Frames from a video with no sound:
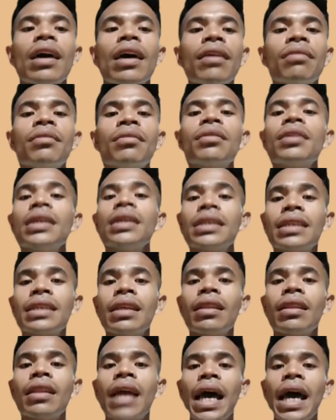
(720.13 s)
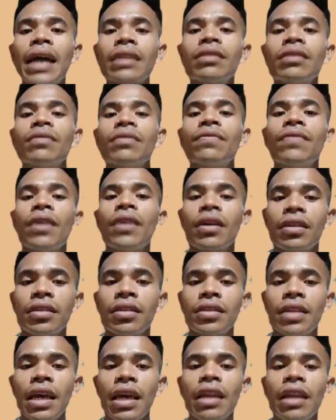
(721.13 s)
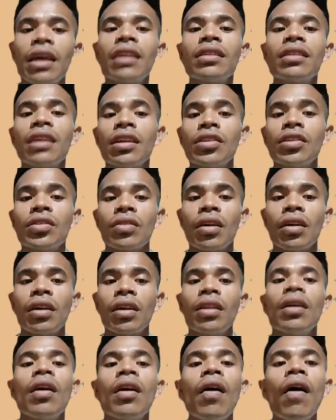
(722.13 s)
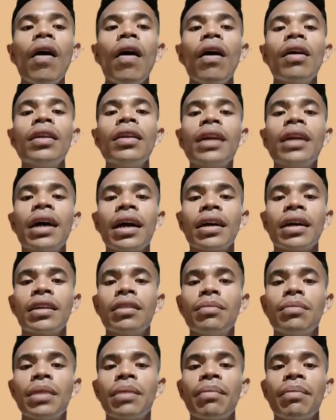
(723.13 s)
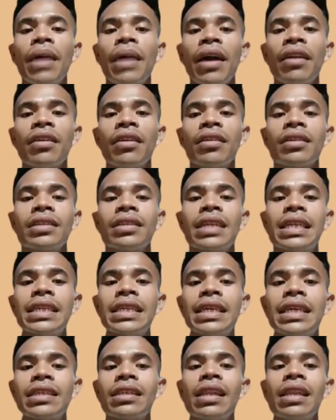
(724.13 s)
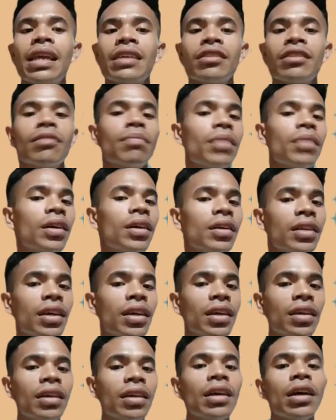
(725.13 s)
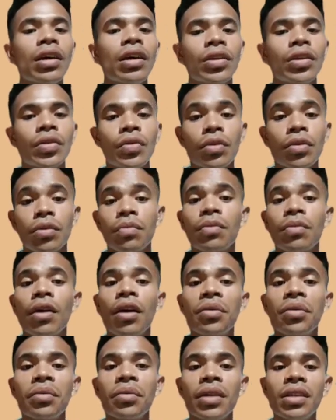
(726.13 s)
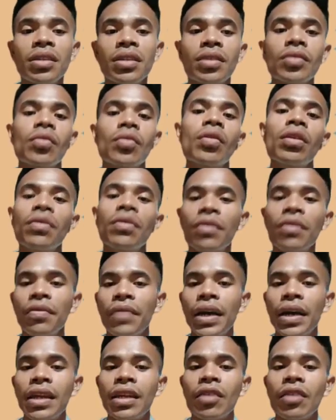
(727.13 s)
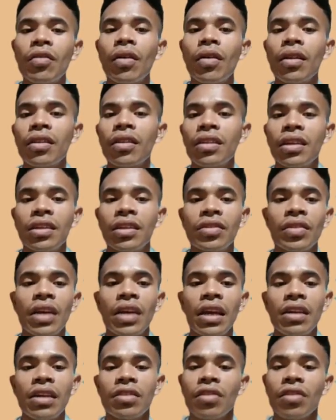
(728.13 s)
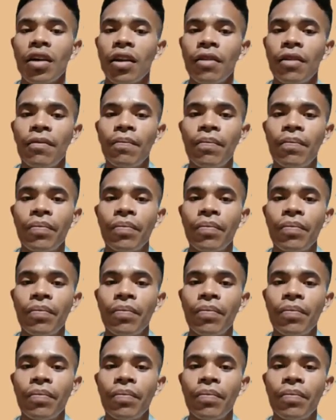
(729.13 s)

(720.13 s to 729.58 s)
there is a lack of focus and attention on academic matters such as lesson planning, student progress, or providing quality education.